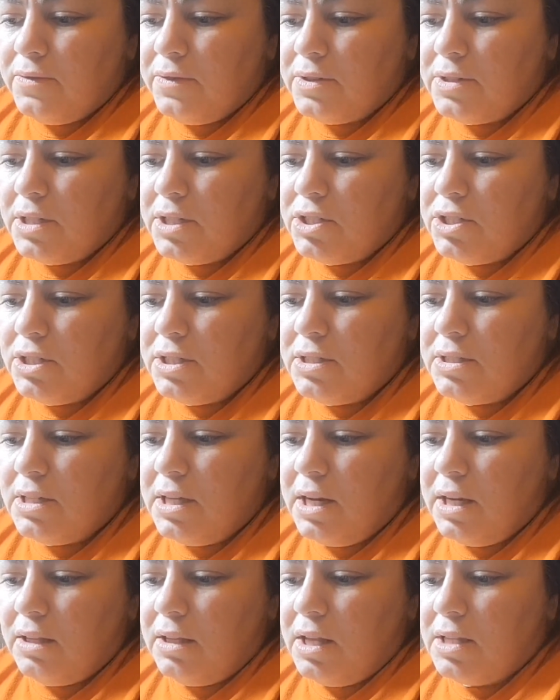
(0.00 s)
how she always
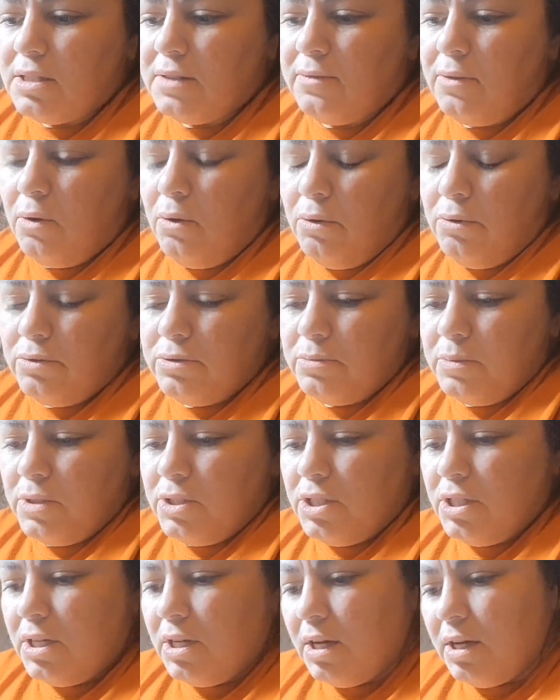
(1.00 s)
feels like she's getting lots
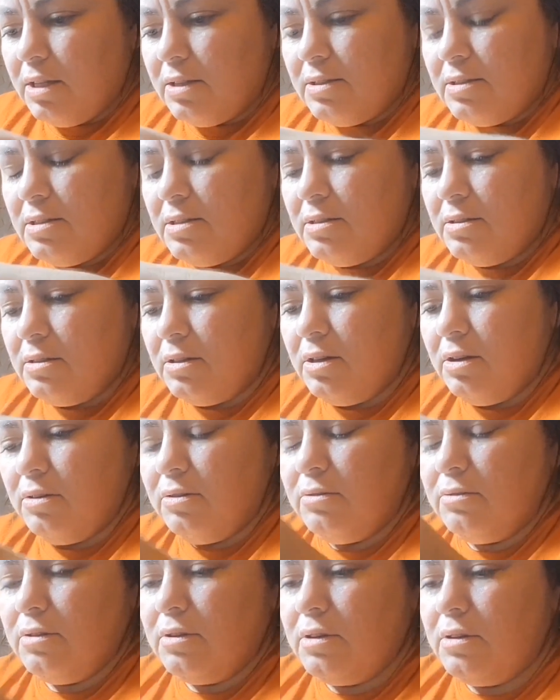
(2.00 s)
of holes when she
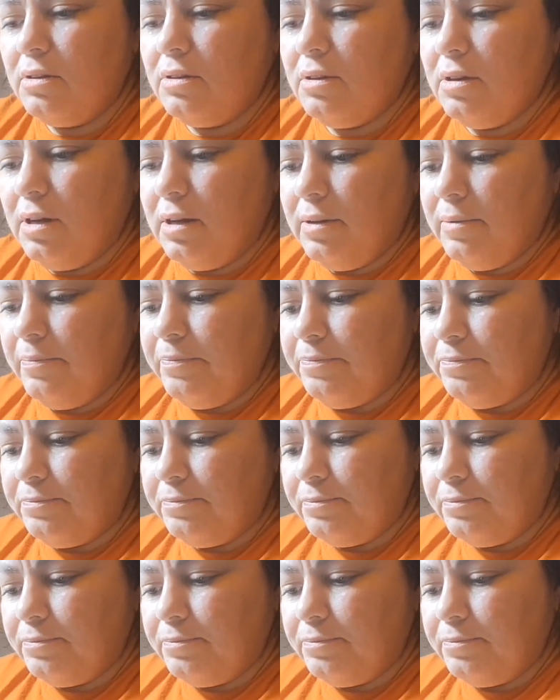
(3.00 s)
cuts, you know,